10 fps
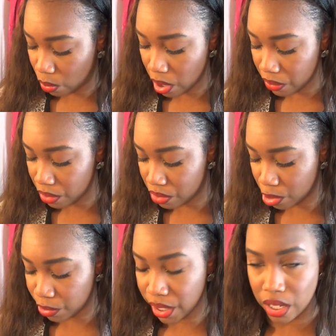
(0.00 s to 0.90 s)
whatever you
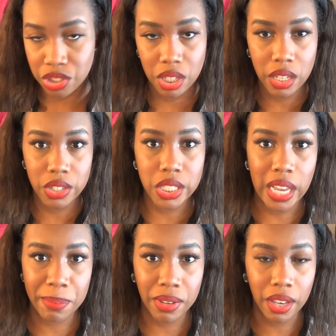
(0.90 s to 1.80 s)
do, if you get down to your nail
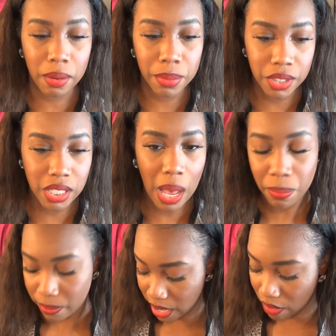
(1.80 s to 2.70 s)
shop, your beauty
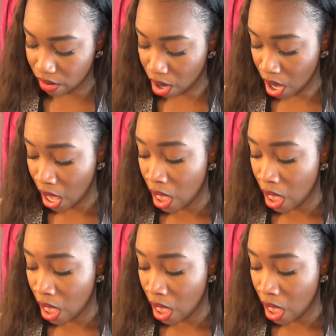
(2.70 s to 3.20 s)
shop, whatever.